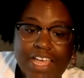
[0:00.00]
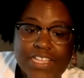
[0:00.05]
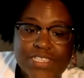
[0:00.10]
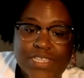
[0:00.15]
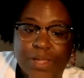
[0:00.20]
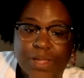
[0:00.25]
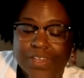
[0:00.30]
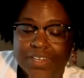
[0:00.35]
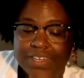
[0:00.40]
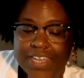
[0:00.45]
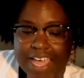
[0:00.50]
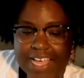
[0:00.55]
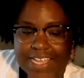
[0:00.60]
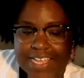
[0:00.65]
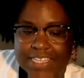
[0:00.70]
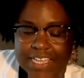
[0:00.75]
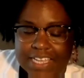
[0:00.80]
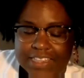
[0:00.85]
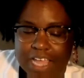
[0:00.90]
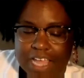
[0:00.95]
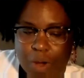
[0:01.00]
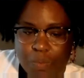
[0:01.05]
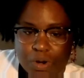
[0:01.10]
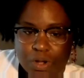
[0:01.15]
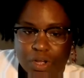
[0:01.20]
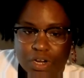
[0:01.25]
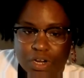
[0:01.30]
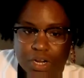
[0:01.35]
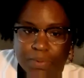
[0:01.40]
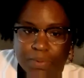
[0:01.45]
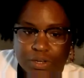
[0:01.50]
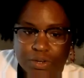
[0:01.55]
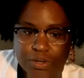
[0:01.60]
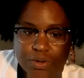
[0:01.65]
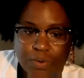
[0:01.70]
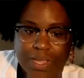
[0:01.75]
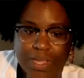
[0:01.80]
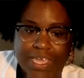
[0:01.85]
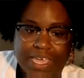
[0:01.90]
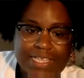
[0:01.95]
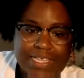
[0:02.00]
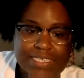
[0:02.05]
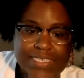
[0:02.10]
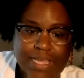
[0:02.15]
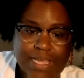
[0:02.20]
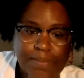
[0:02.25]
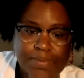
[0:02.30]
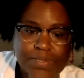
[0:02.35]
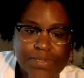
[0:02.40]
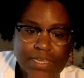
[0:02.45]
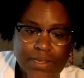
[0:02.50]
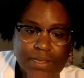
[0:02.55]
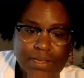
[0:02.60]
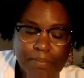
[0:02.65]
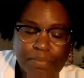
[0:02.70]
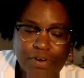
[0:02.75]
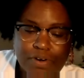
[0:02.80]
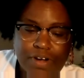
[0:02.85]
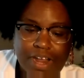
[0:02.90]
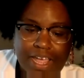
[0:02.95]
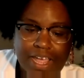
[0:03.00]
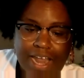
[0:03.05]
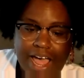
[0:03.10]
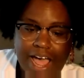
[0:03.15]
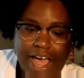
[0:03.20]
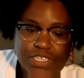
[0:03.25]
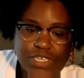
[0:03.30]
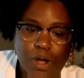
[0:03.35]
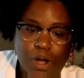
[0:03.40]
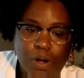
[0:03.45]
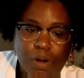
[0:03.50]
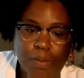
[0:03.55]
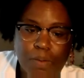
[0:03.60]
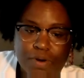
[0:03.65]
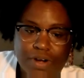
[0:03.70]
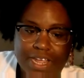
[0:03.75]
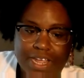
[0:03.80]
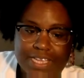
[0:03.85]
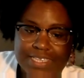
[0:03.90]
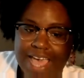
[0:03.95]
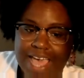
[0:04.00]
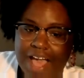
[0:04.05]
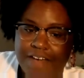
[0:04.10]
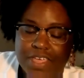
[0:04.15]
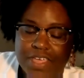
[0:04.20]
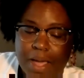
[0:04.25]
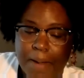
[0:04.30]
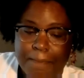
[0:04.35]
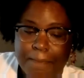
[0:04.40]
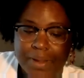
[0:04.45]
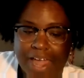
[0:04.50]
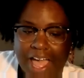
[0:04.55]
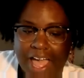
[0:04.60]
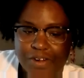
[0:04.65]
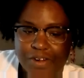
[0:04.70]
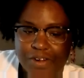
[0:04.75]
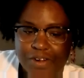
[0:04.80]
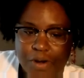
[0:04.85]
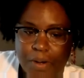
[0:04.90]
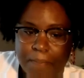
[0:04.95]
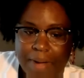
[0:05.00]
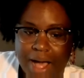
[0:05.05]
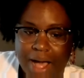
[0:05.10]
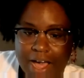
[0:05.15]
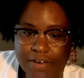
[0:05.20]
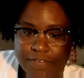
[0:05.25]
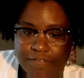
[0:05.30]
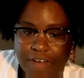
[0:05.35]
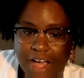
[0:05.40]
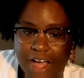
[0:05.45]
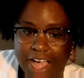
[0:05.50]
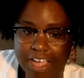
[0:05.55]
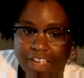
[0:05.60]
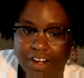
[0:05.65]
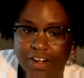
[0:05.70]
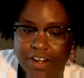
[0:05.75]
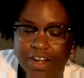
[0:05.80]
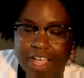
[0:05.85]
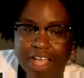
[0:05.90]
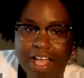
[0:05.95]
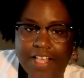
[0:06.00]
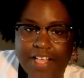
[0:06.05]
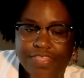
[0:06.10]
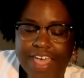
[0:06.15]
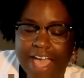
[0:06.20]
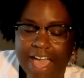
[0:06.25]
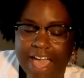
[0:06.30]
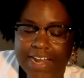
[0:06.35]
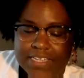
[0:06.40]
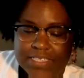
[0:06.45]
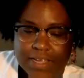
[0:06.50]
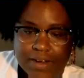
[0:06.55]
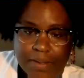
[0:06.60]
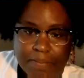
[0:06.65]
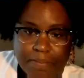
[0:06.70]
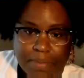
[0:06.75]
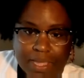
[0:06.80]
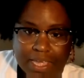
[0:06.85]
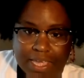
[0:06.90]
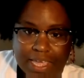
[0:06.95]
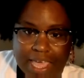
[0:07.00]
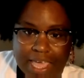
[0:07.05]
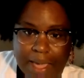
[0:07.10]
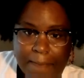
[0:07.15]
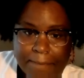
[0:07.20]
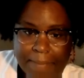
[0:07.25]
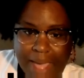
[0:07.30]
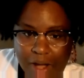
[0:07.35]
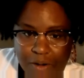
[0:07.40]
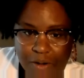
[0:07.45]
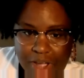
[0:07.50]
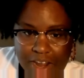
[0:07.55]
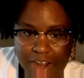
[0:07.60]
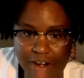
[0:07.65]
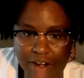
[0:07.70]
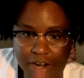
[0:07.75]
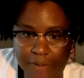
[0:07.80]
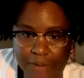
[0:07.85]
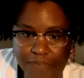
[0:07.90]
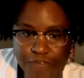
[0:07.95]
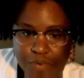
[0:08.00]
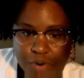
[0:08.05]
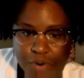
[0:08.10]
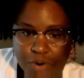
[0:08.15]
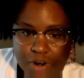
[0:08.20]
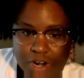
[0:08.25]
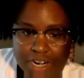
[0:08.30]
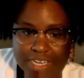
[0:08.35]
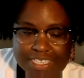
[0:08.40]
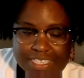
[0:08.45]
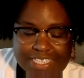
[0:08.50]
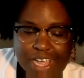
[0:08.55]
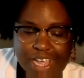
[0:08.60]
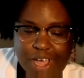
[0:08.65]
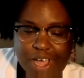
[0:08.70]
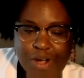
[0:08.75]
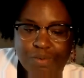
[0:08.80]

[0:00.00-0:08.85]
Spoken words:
And so the next thing that we're going to be doing in September and October is having a Black Girl Bonfire. That is going to be in Mount Airy Forest.